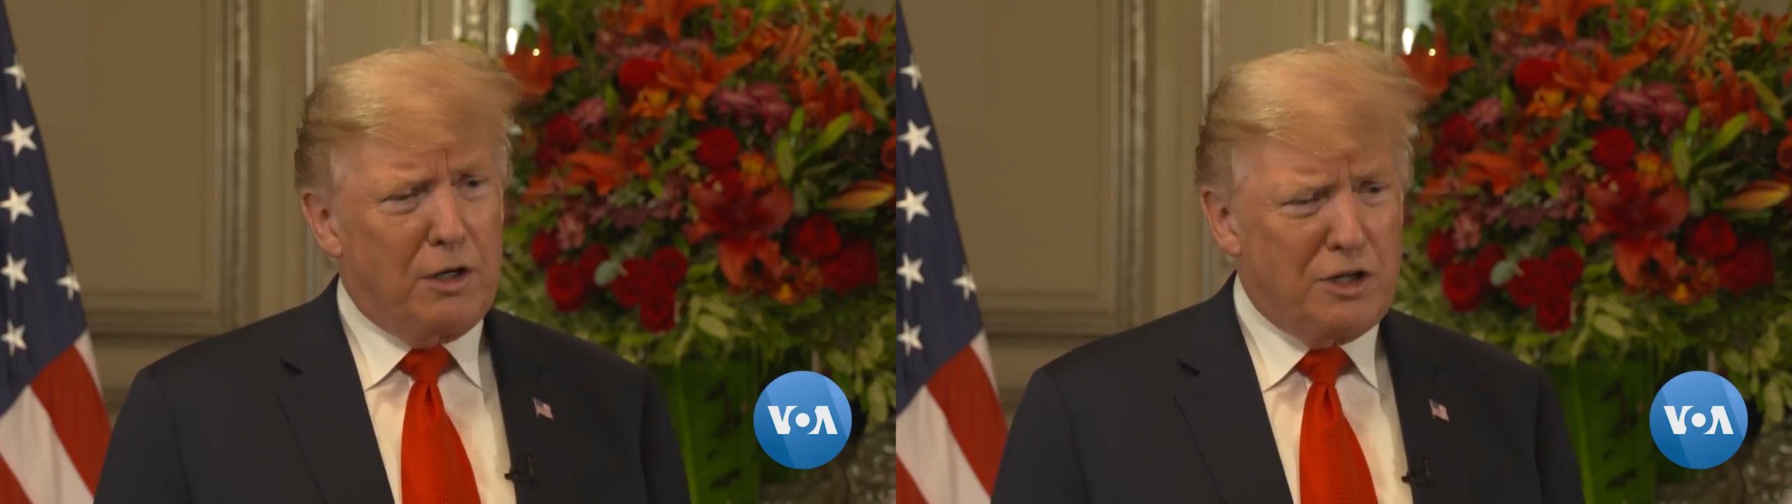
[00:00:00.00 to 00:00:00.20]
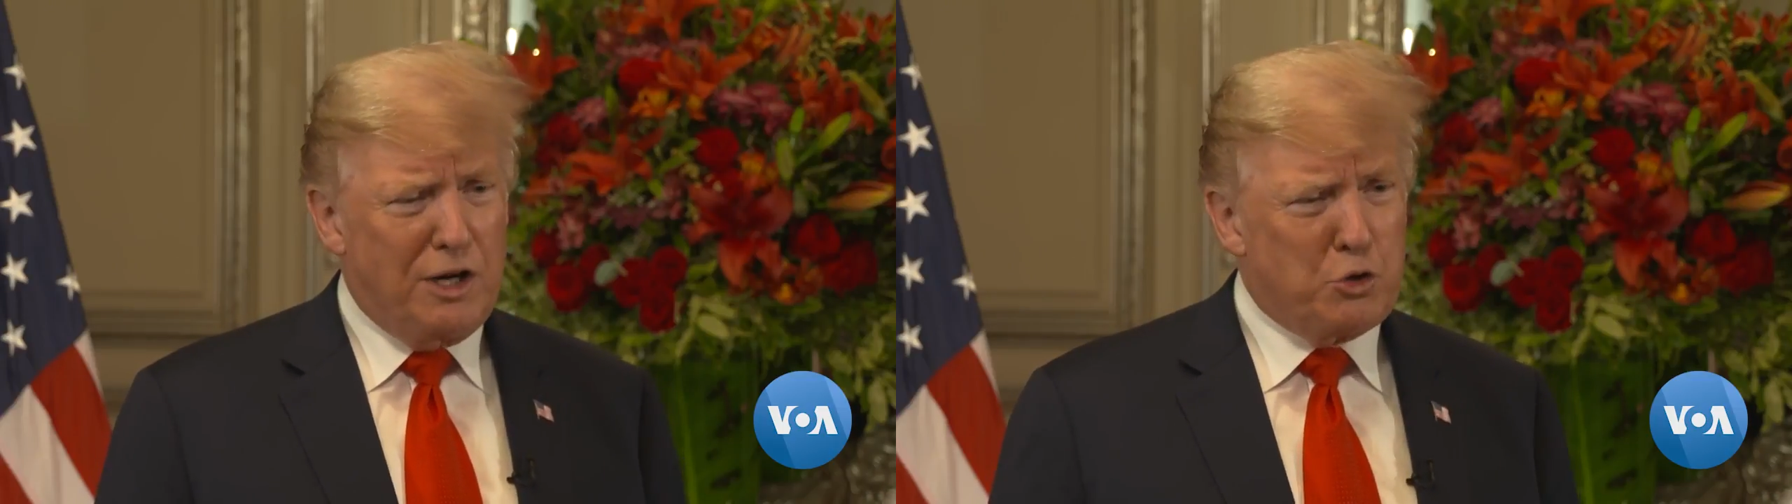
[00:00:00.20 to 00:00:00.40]

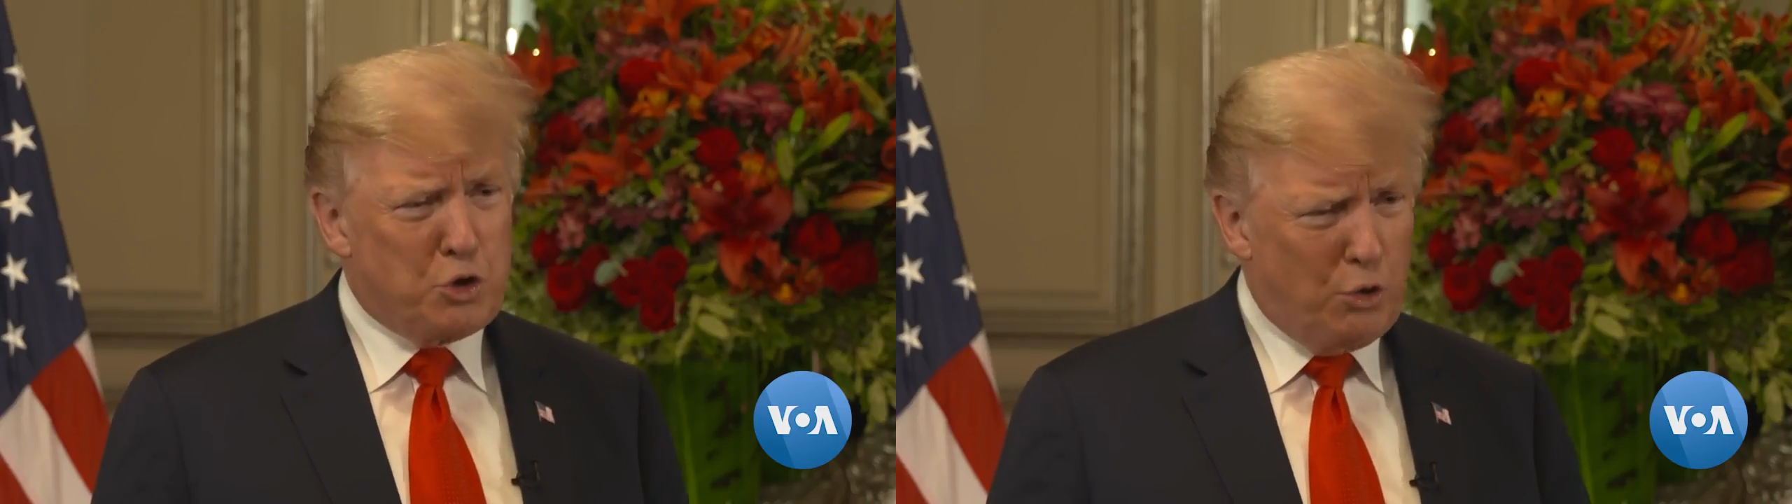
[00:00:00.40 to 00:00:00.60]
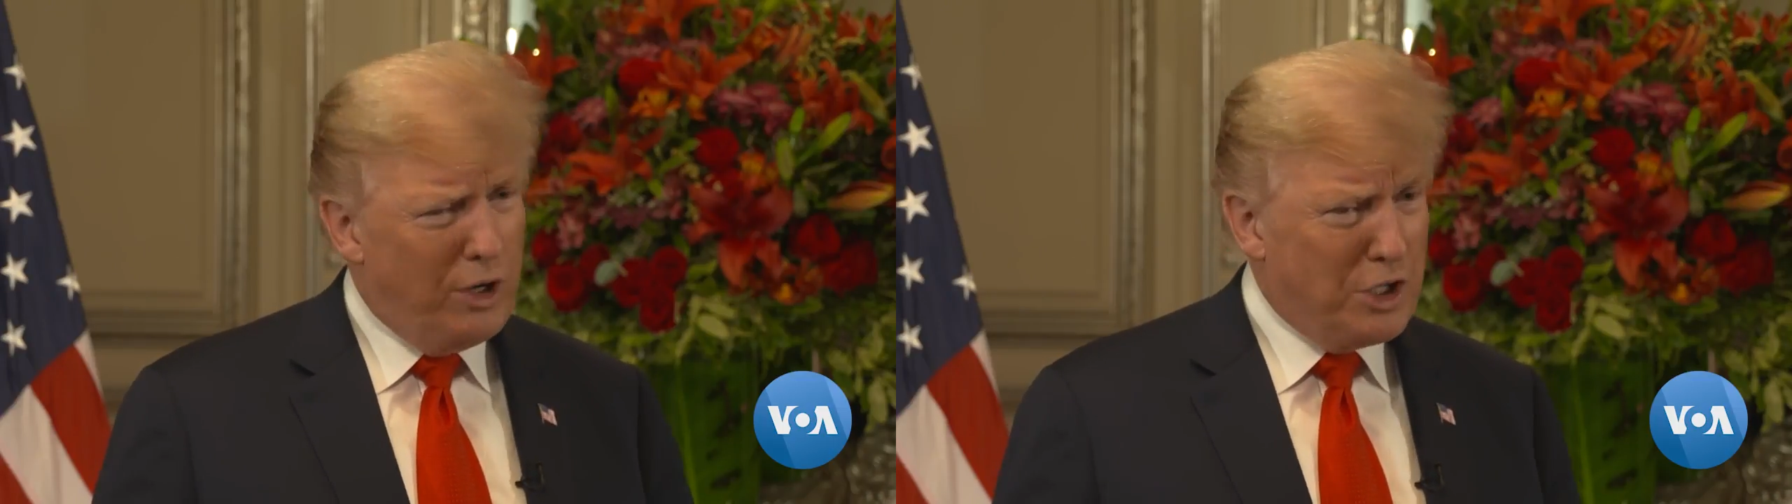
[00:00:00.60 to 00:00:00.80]
sounds
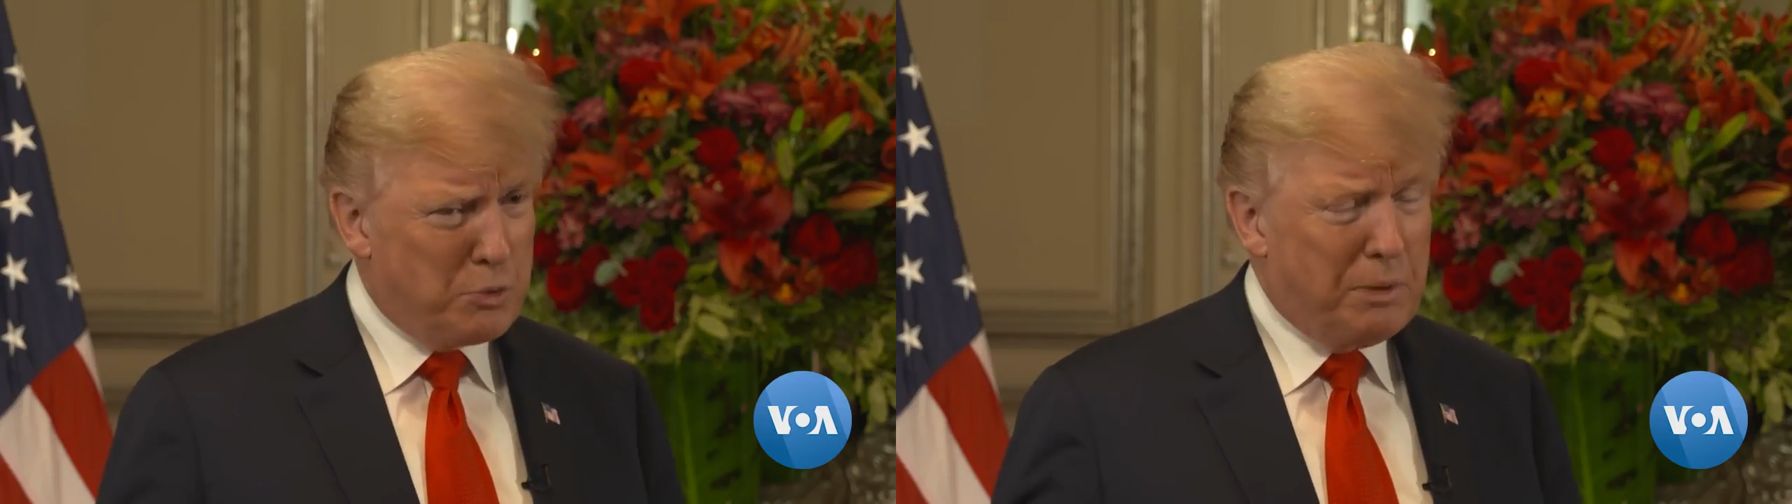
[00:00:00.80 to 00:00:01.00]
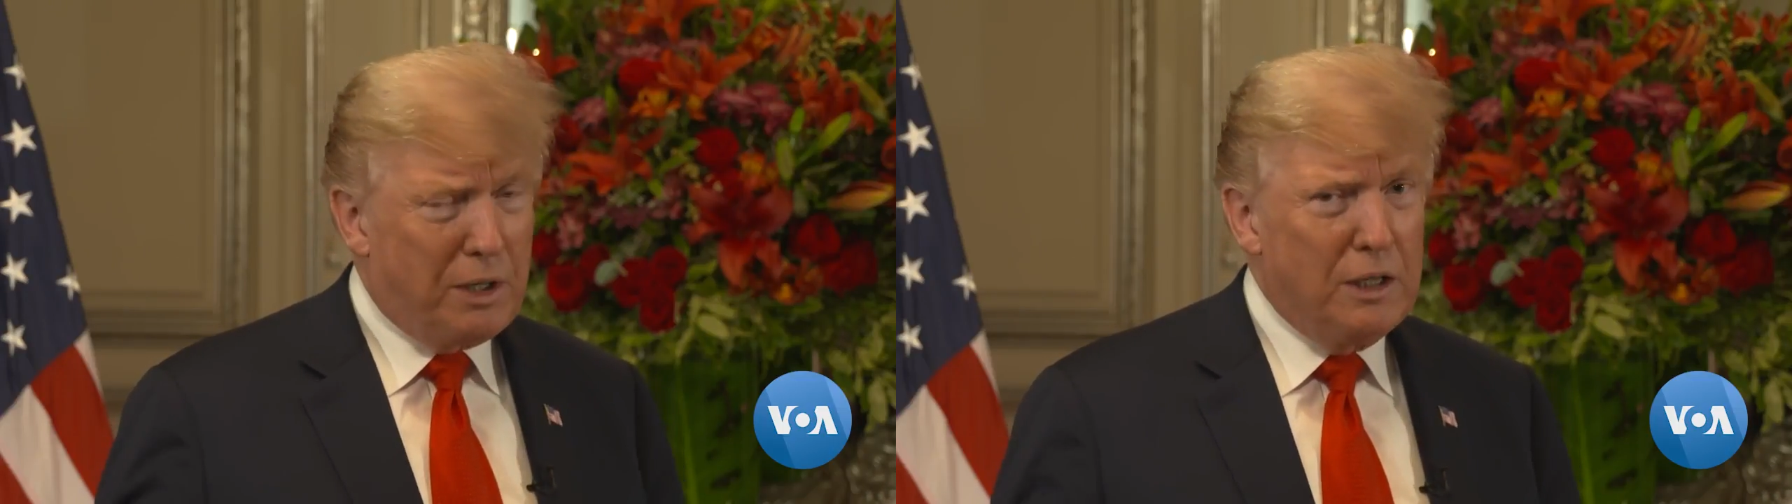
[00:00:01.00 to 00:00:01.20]
so nice,
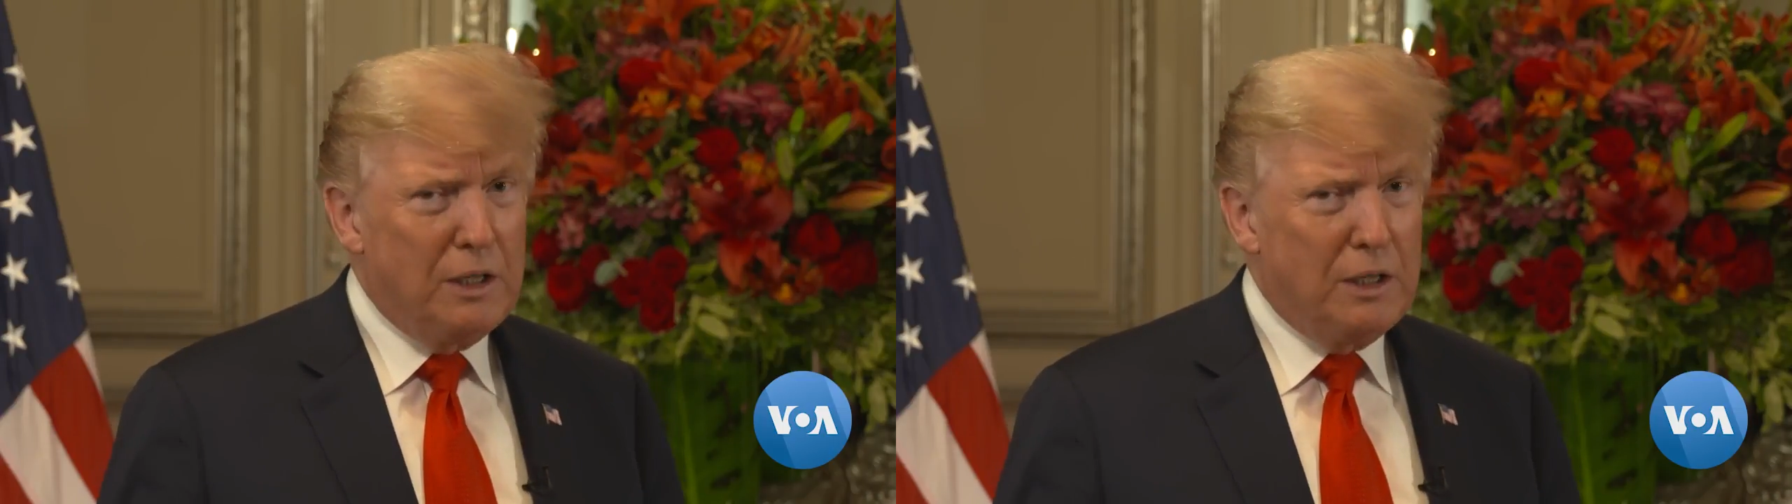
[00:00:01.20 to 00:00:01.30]
but